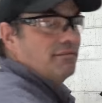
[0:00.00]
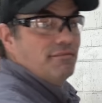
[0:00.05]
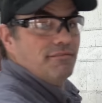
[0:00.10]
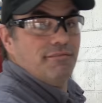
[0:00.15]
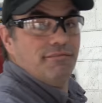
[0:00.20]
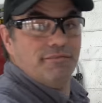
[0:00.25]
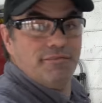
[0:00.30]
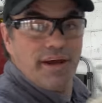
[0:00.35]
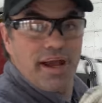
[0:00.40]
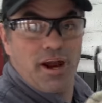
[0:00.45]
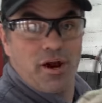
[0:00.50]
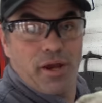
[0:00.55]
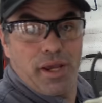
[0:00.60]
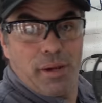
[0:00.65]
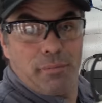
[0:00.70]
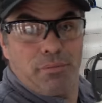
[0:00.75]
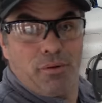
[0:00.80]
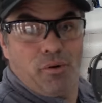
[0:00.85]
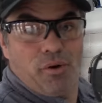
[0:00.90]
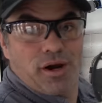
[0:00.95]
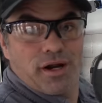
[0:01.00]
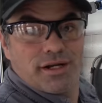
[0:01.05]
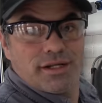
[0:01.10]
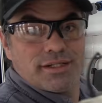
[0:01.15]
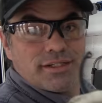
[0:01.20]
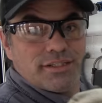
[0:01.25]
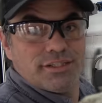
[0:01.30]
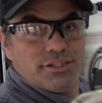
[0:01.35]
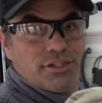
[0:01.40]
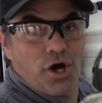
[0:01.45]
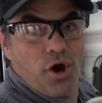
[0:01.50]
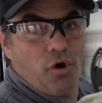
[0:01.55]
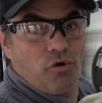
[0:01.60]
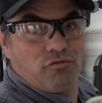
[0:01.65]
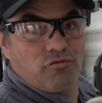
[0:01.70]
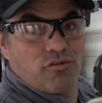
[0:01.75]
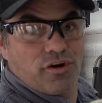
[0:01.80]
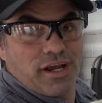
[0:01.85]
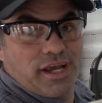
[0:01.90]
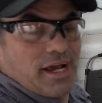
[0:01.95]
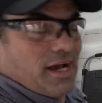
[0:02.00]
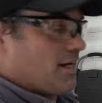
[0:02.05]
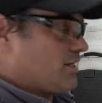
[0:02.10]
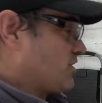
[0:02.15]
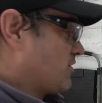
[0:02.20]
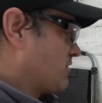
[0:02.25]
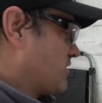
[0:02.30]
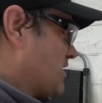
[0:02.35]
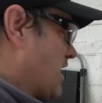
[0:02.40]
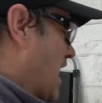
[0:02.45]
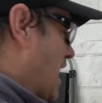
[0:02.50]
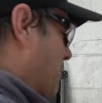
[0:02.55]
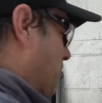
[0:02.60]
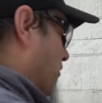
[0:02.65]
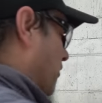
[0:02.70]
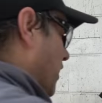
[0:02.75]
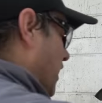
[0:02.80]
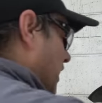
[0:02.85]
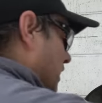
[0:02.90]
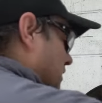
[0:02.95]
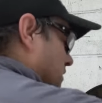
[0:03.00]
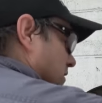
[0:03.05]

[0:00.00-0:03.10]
very important, don't forget your snap ring.